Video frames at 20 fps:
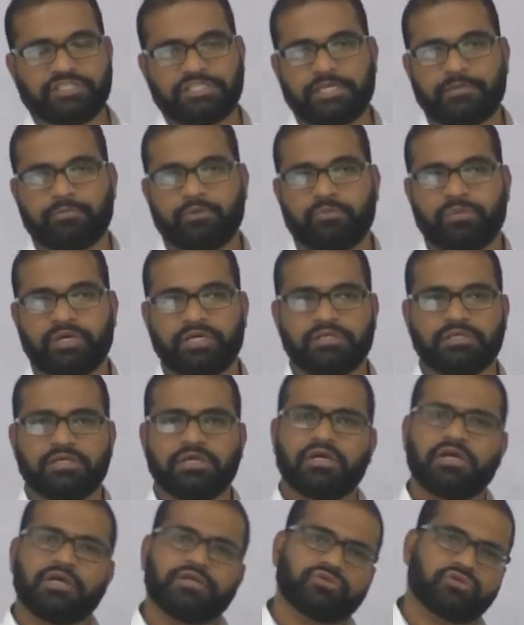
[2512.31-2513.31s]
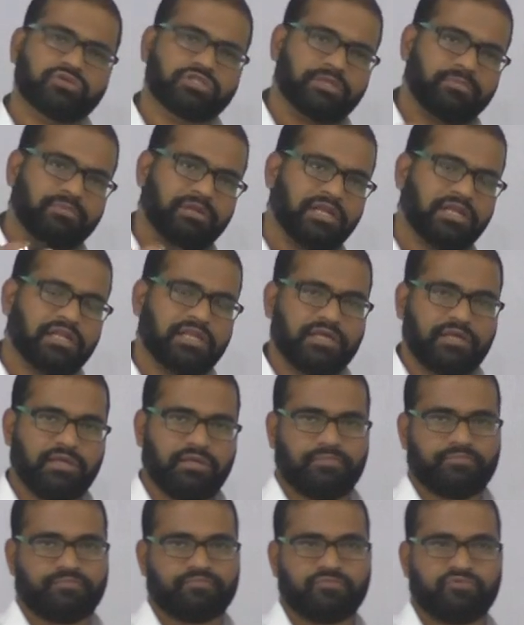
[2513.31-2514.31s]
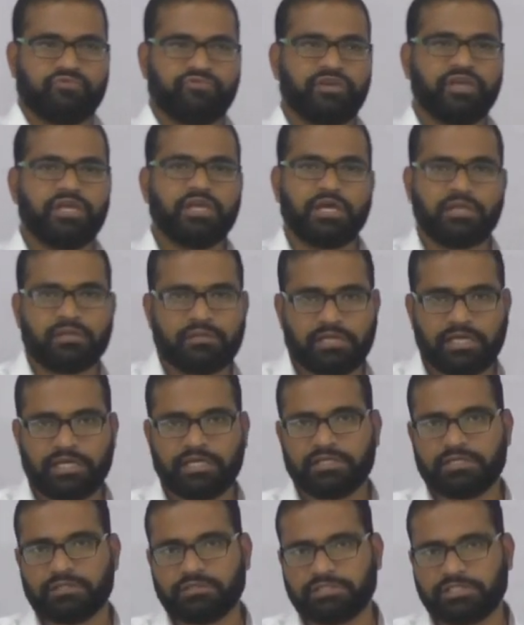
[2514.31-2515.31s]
sr bommai so similarly we can like